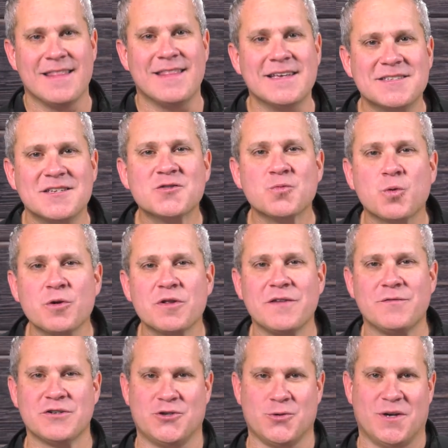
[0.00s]
This is worthy
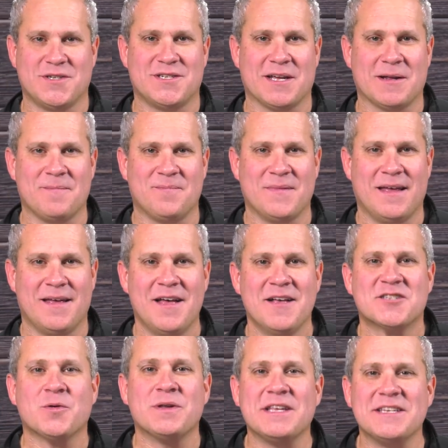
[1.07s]
of rejoicing.
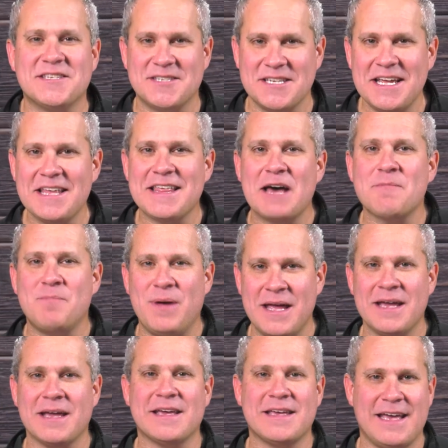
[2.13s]
So when you see that
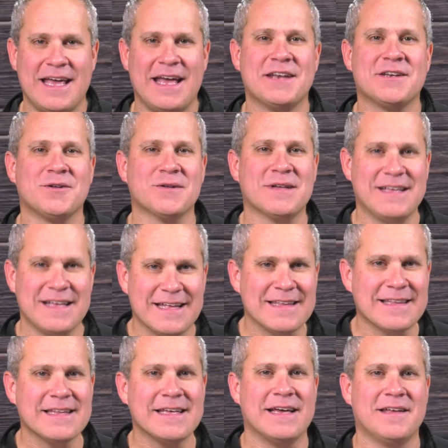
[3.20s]
pink candle
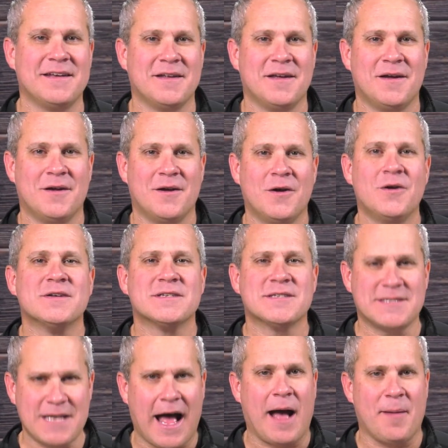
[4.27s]
get lit,
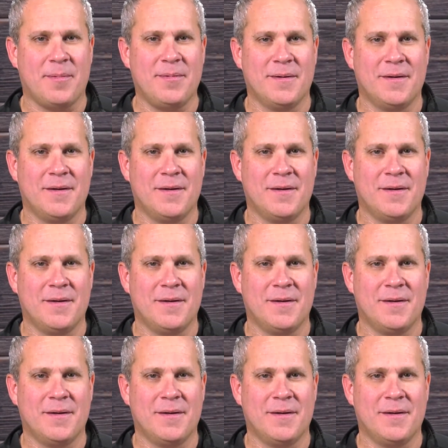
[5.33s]
stop,